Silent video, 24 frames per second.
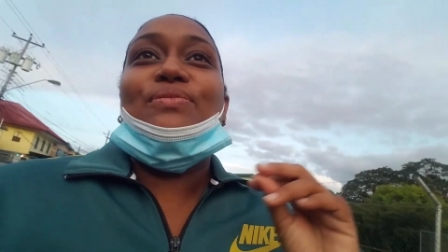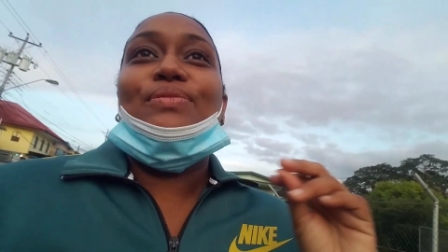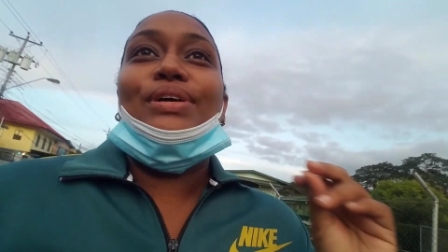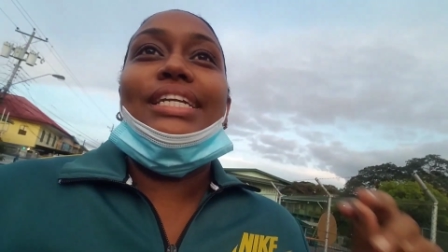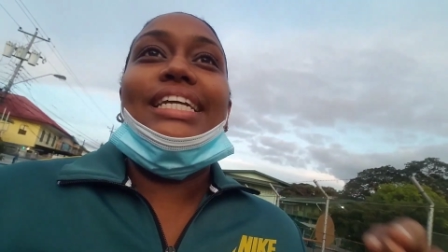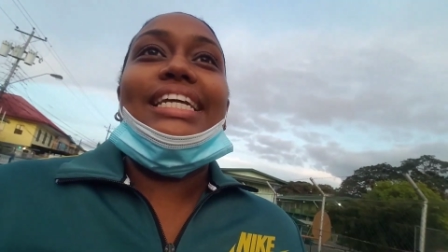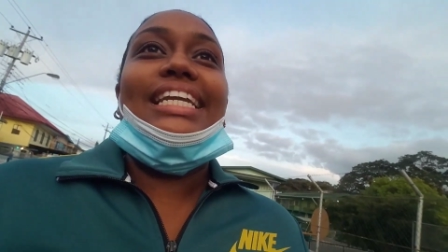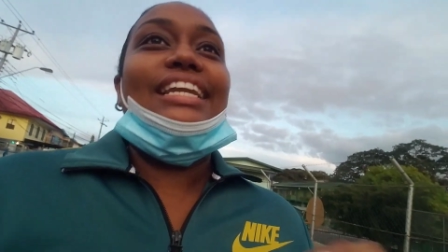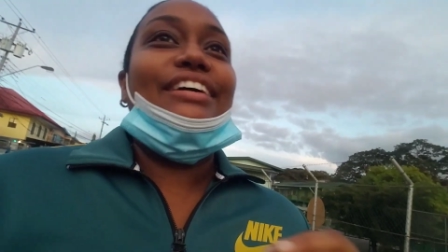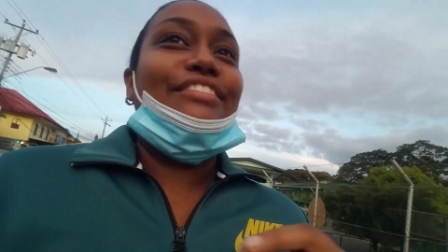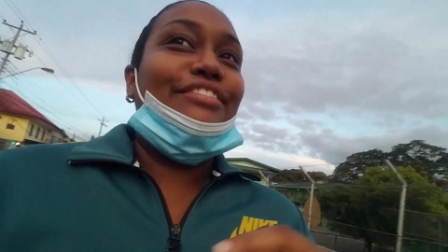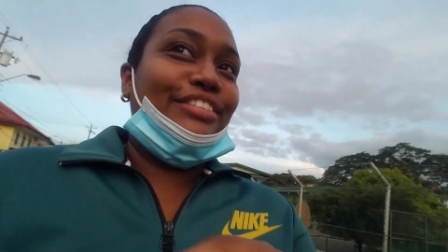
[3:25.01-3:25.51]

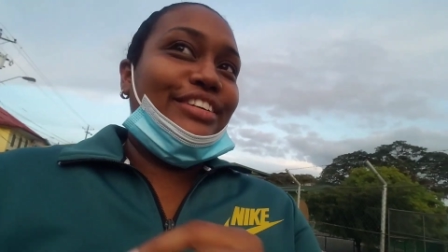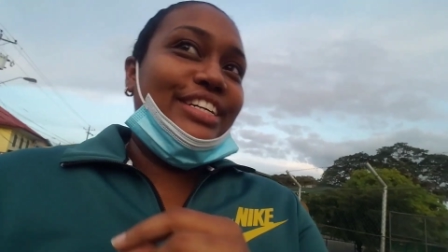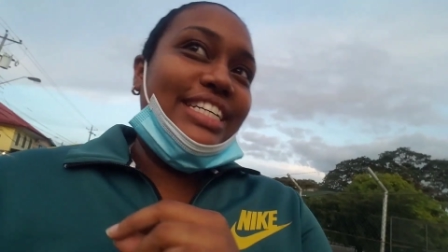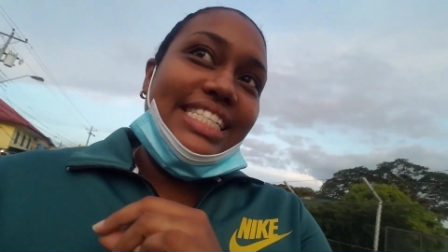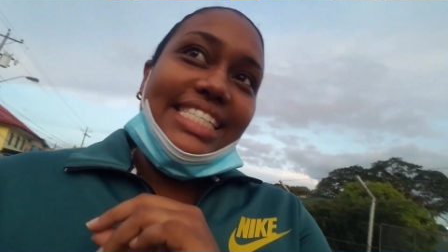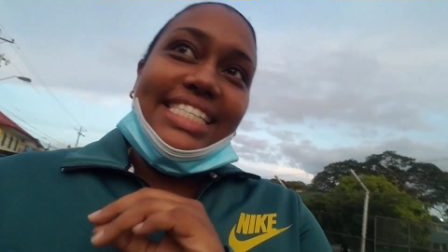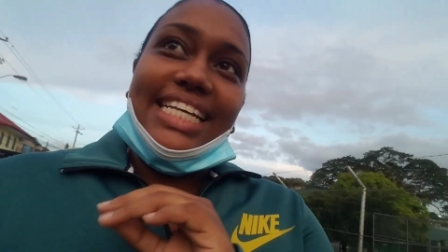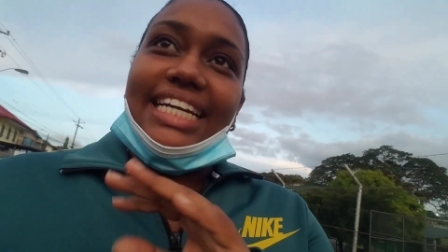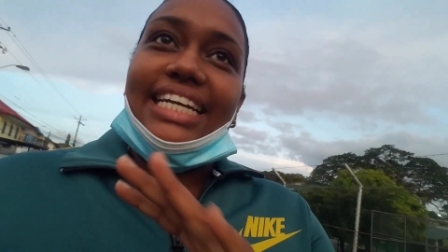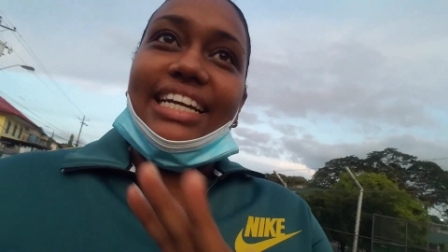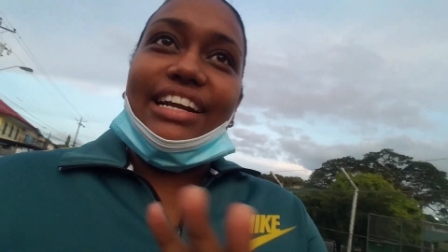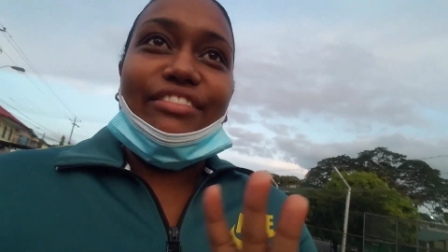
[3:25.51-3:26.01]
with
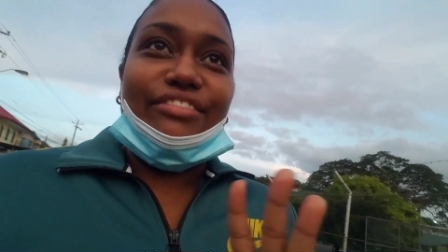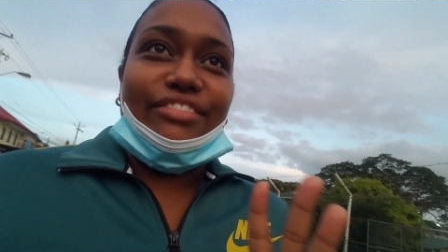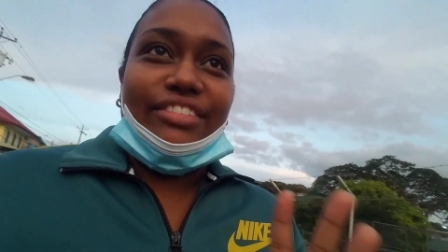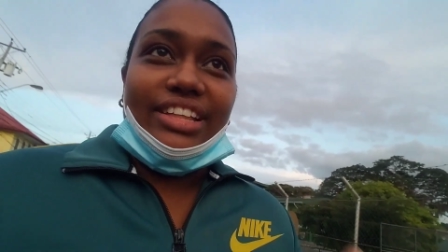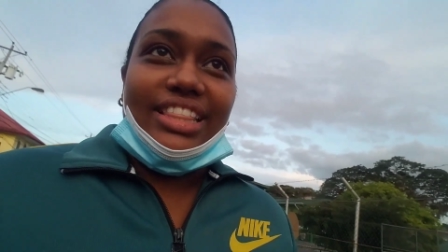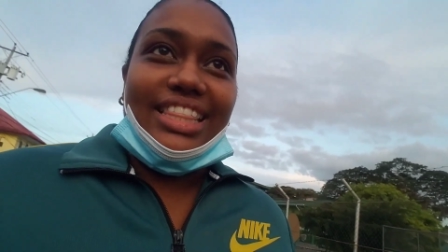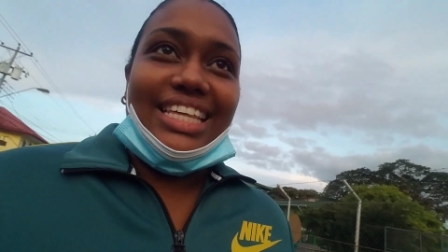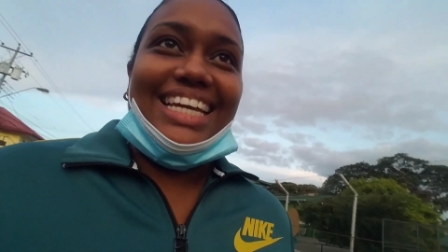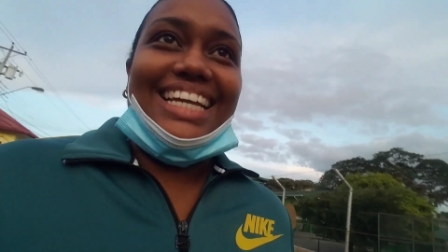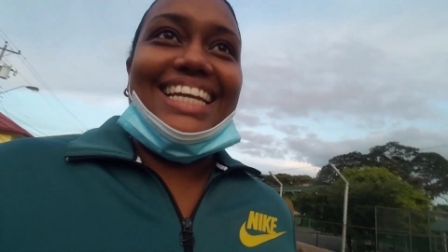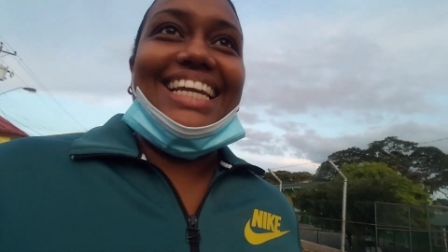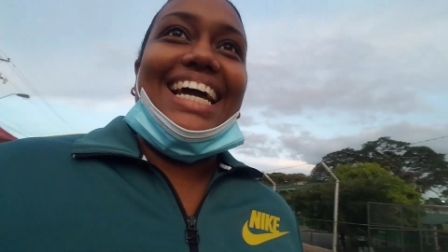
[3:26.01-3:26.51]
deliveries and
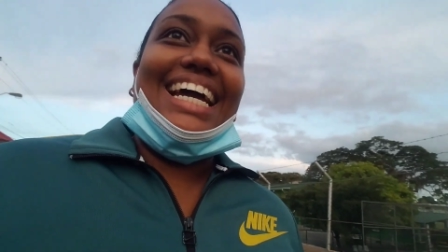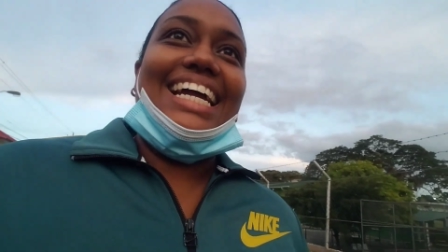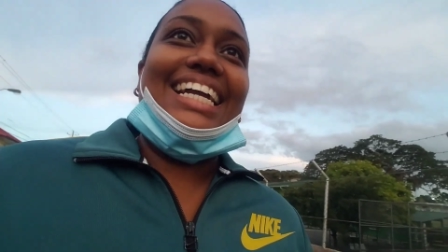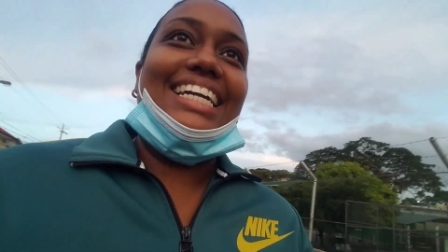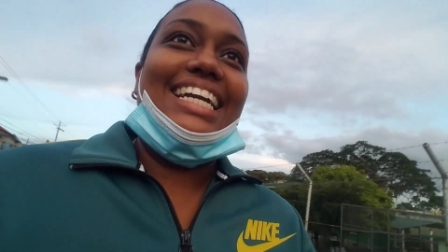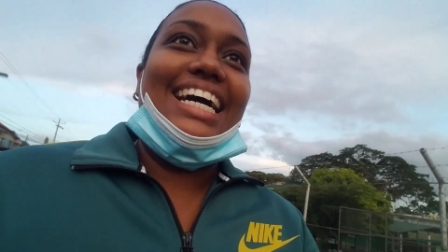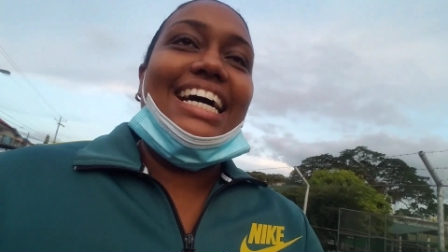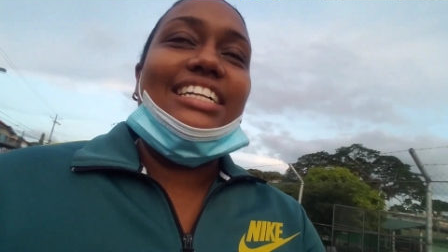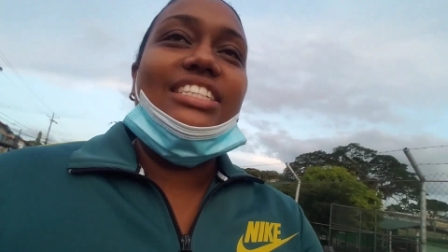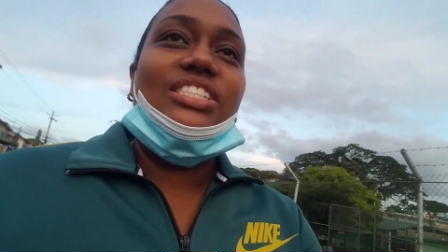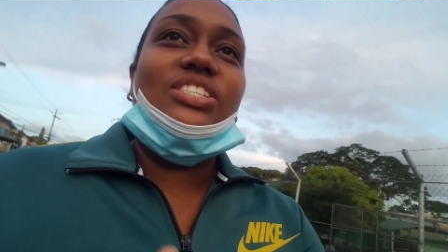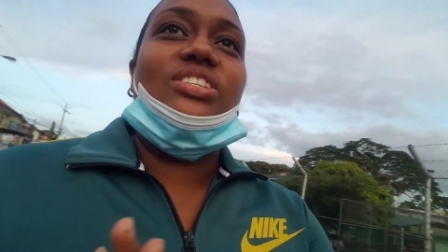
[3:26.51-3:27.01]
everything
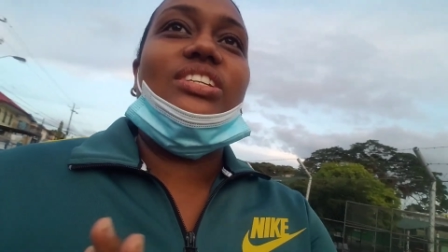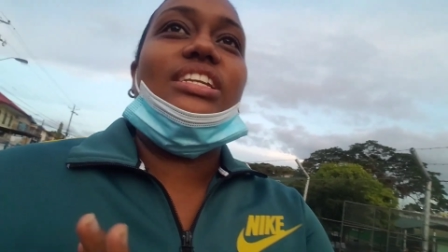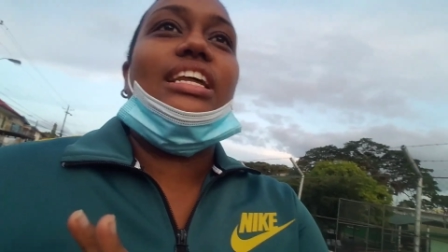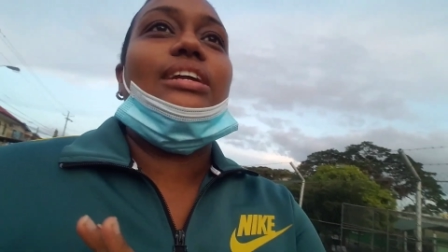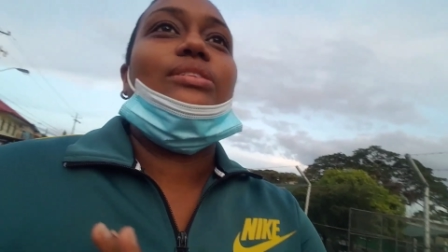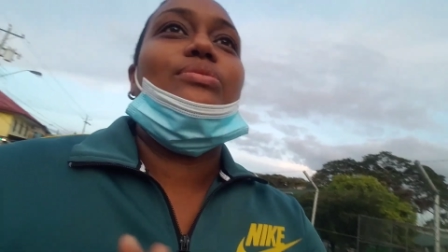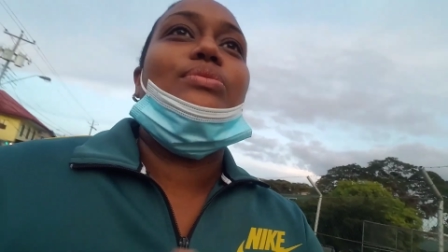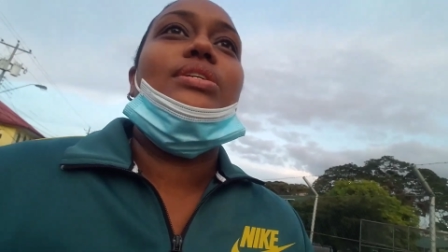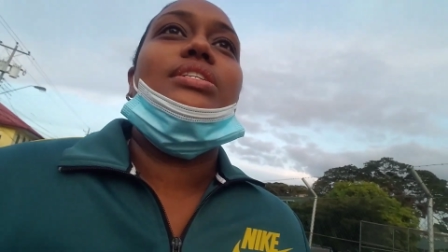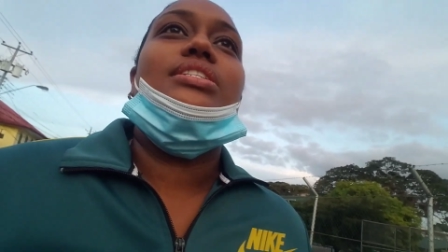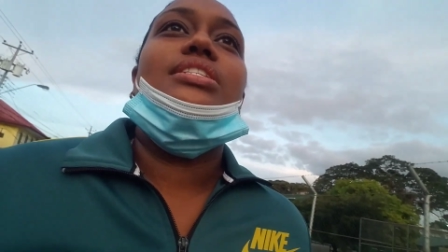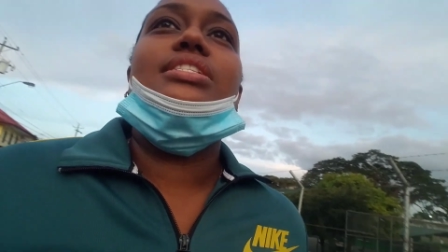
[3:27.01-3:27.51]
like that, so
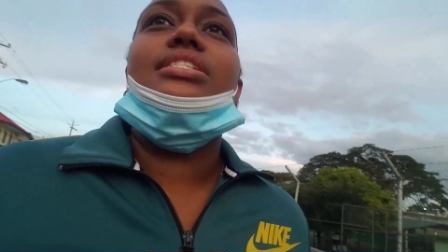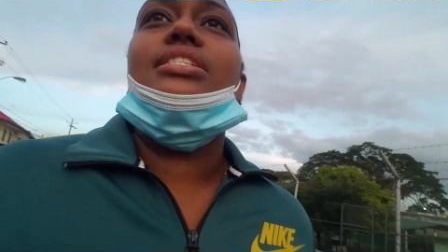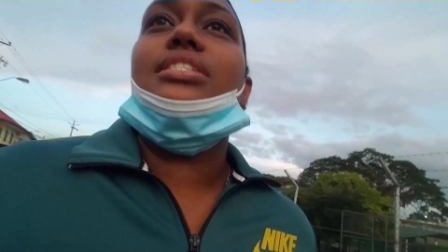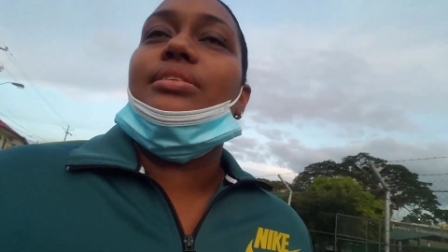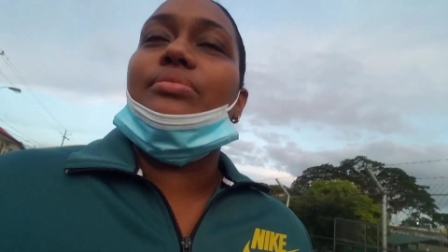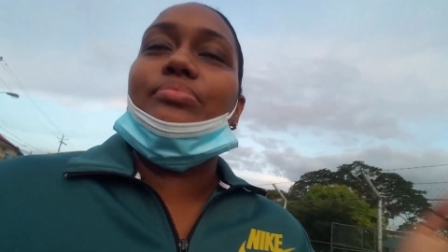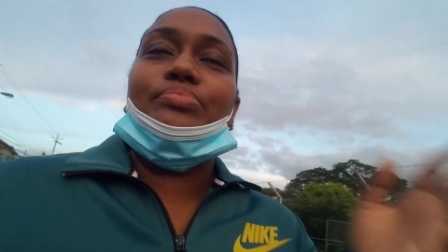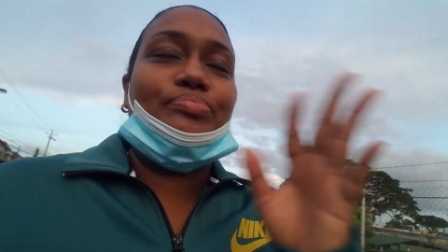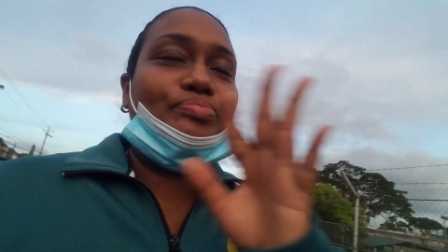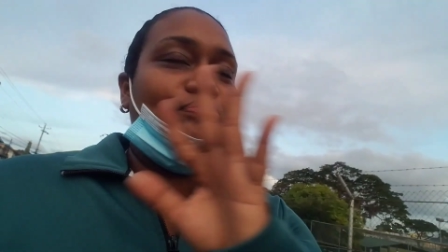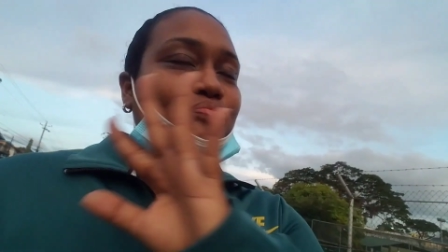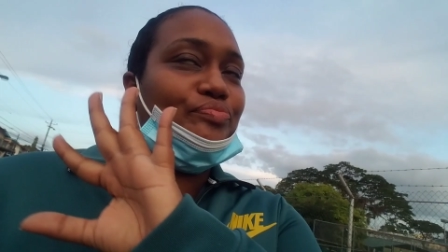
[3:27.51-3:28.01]
that
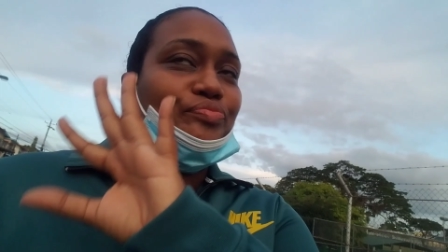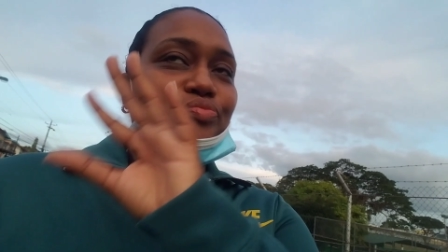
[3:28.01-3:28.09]
was